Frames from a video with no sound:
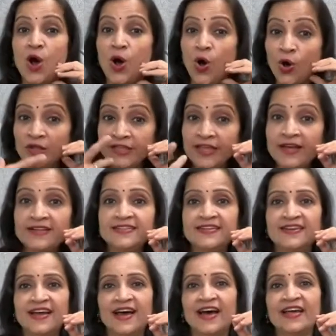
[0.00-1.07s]
On the other
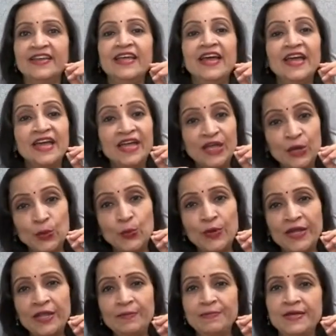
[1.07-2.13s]
hand,
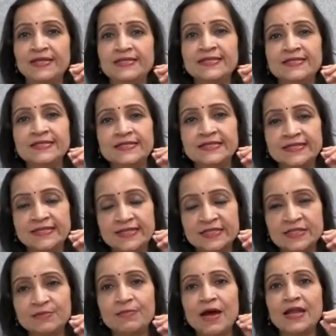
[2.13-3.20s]
equity based
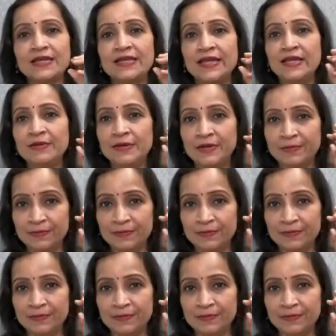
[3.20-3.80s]
systematic